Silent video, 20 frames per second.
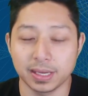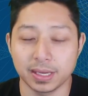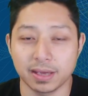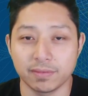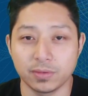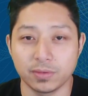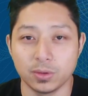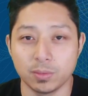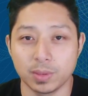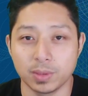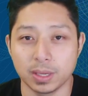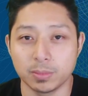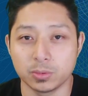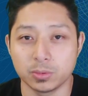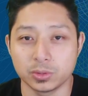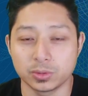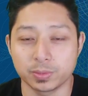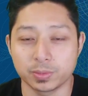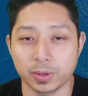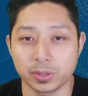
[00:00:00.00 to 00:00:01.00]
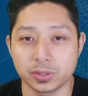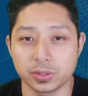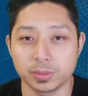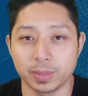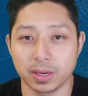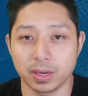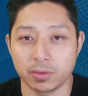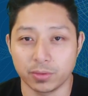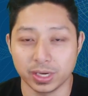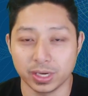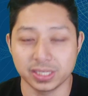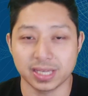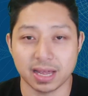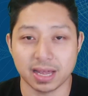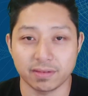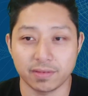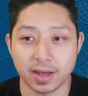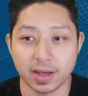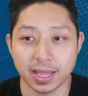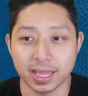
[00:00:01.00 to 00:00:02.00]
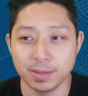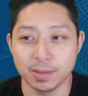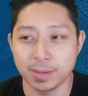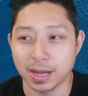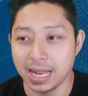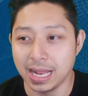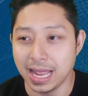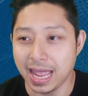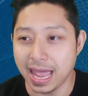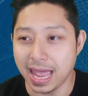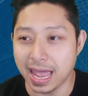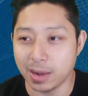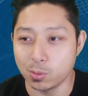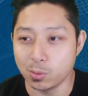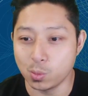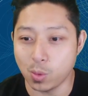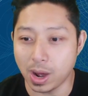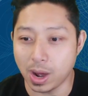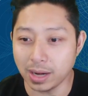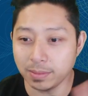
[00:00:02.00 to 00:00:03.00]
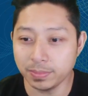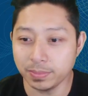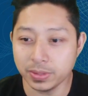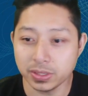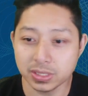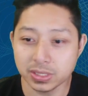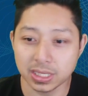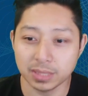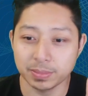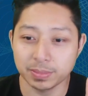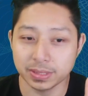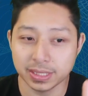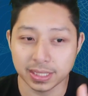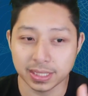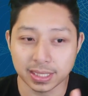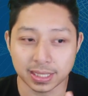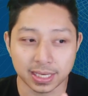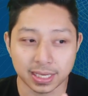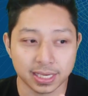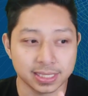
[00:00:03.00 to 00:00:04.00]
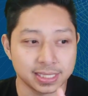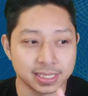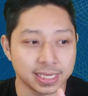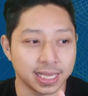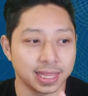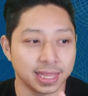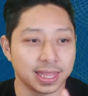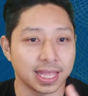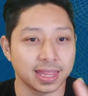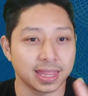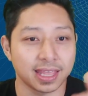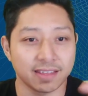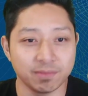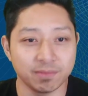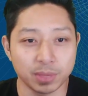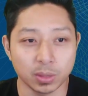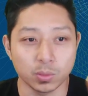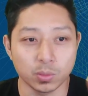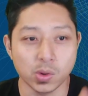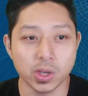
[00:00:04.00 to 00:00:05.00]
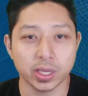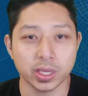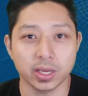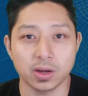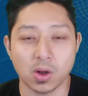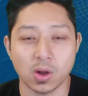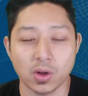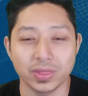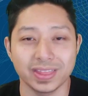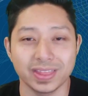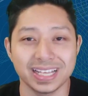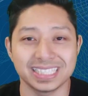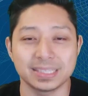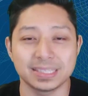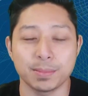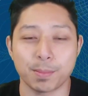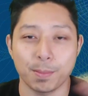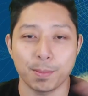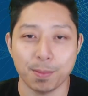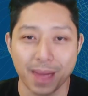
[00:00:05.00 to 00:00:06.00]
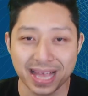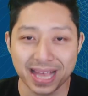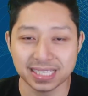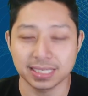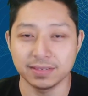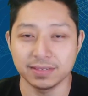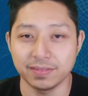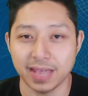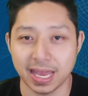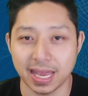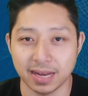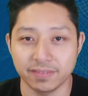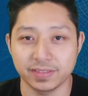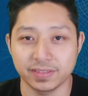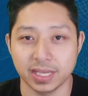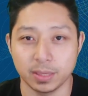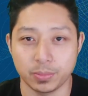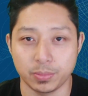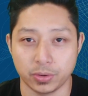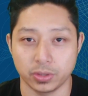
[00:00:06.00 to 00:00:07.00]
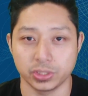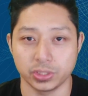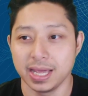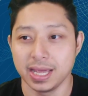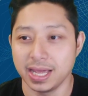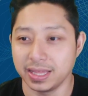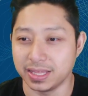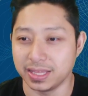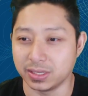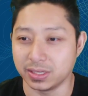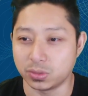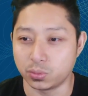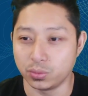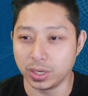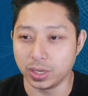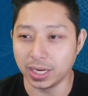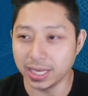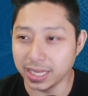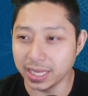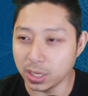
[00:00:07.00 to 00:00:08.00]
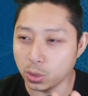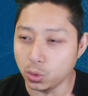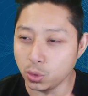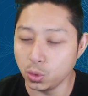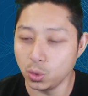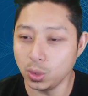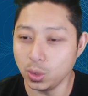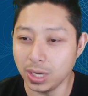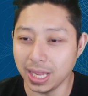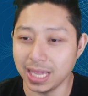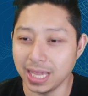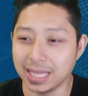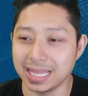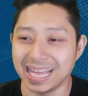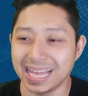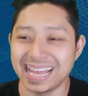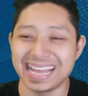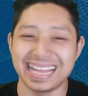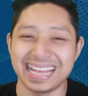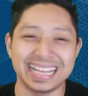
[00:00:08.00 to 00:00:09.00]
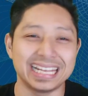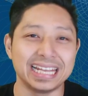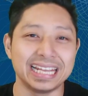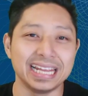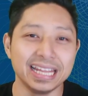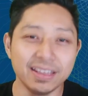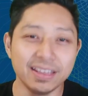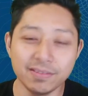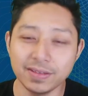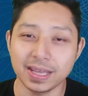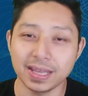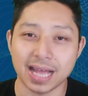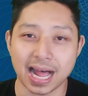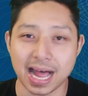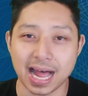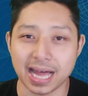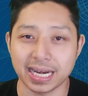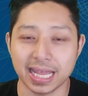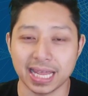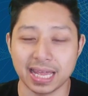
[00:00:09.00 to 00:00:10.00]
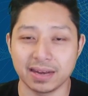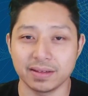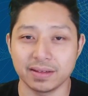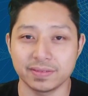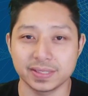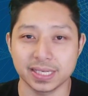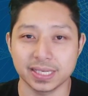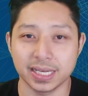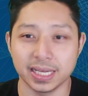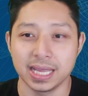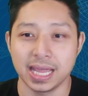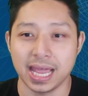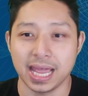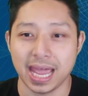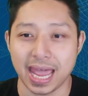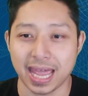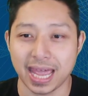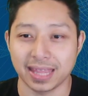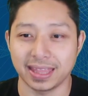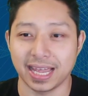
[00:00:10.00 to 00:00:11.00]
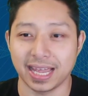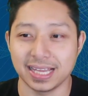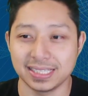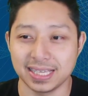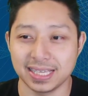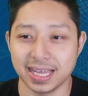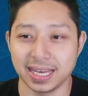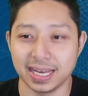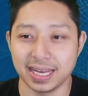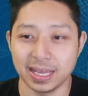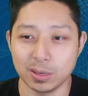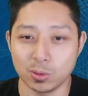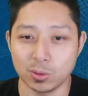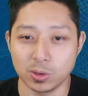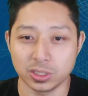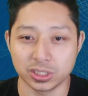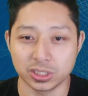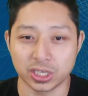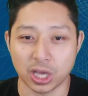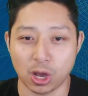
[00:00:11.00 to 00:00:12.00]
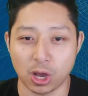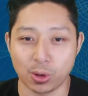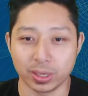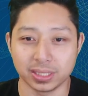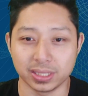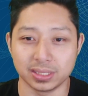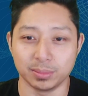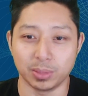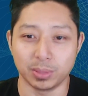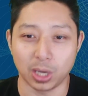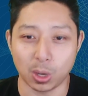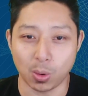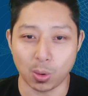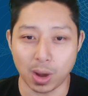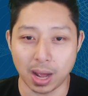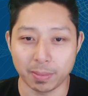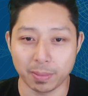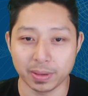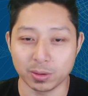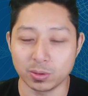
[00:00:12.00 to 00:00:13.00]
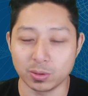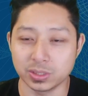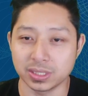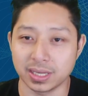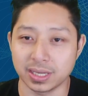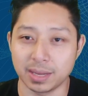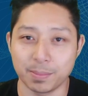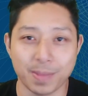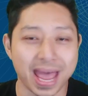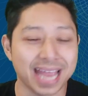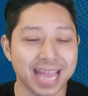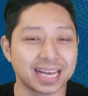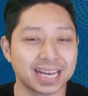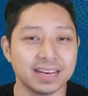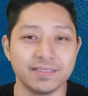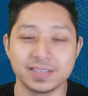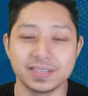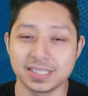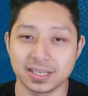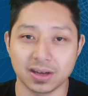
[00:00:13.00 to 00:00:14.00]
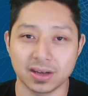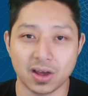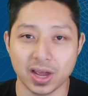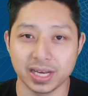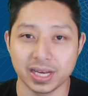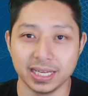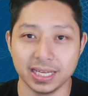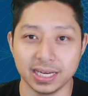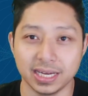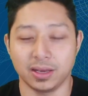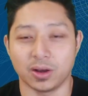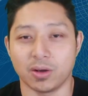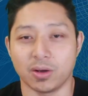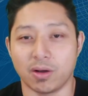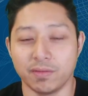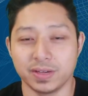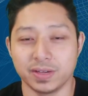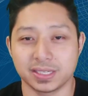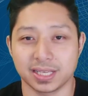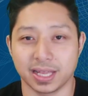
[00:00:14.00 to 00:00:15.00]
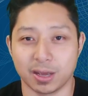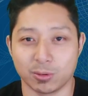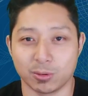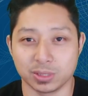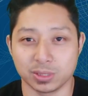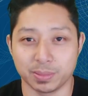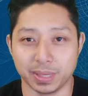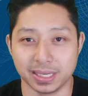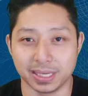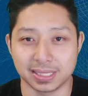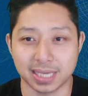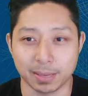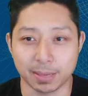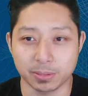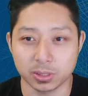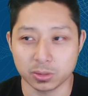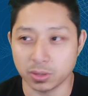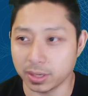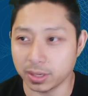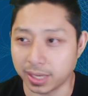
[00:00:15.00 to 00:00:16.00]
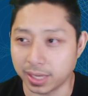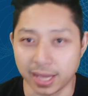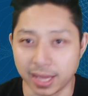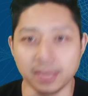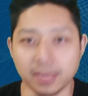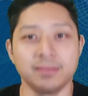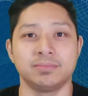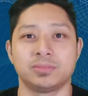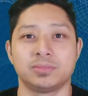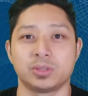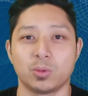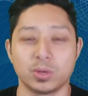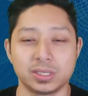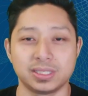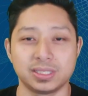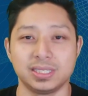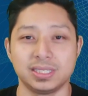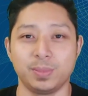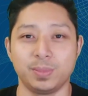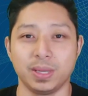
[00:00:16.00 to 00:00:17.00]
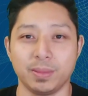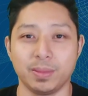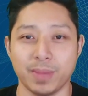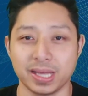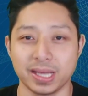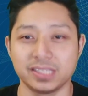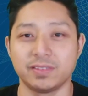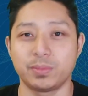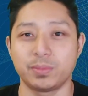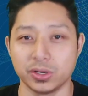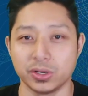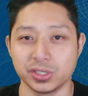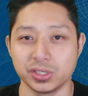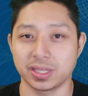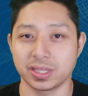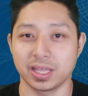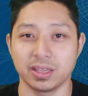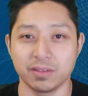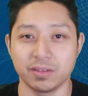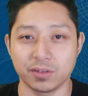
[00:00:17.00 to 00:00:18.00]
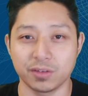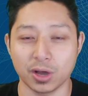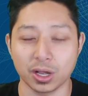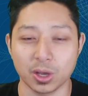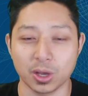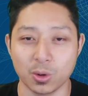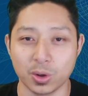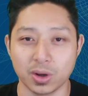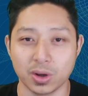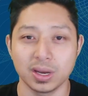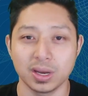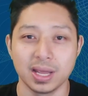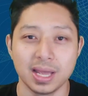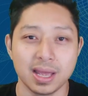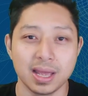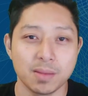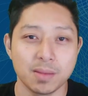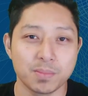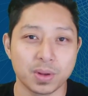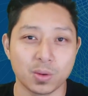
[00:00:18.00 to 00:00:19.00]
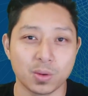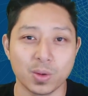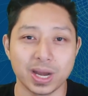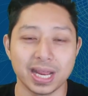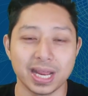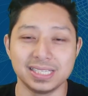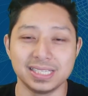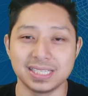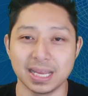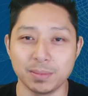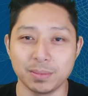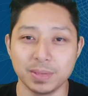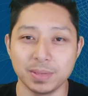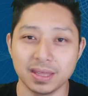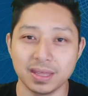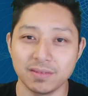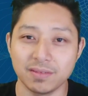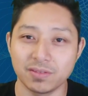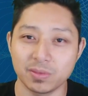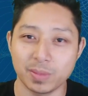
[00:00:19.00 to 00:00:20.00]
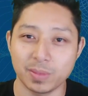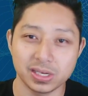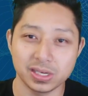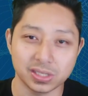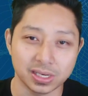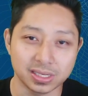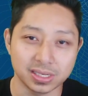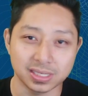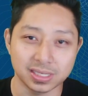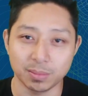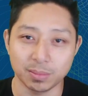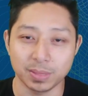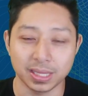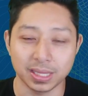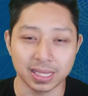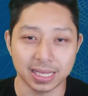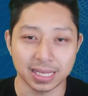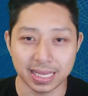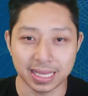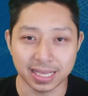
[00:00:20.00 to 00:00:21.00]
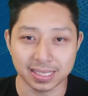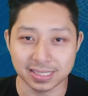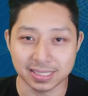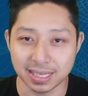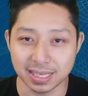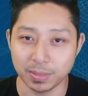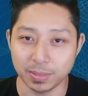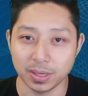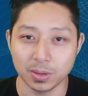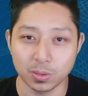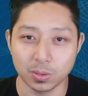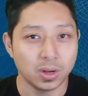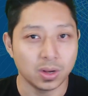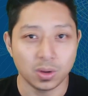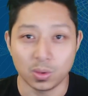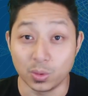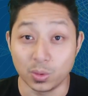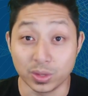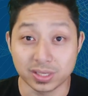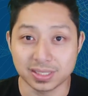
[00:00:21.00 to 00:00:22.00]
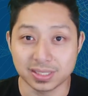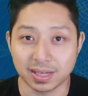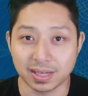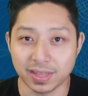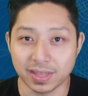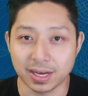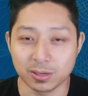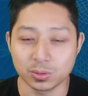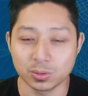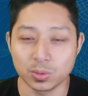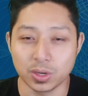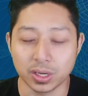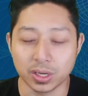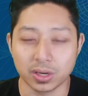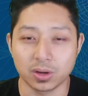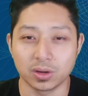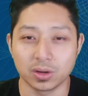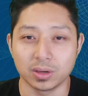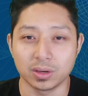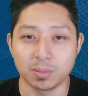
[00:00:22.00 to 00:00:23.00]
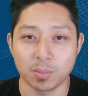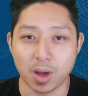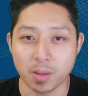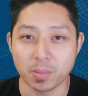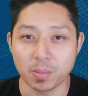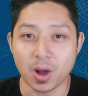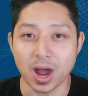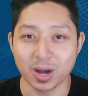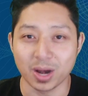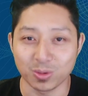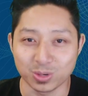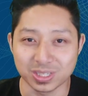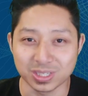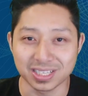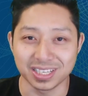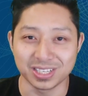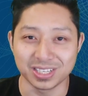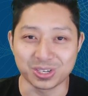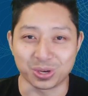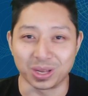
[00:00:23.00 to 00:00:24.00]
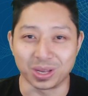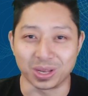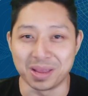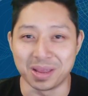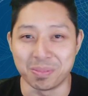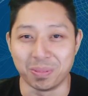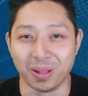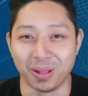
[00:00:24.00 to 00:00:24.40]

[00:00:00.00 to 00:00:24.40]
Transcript: A few people spoke to me and reached out via email, and one person in particular said that they've been working on this massive NFT project, this really unique living art NFT, and they said it was going to blow up. It was a magnificent idea. Obviously I was a bit skeptical. Okay, so what's this big massive project that you've got going on? But when he sent me the information, sent me the link, and sent me all the stuff that he was working on, my mind was literally blown.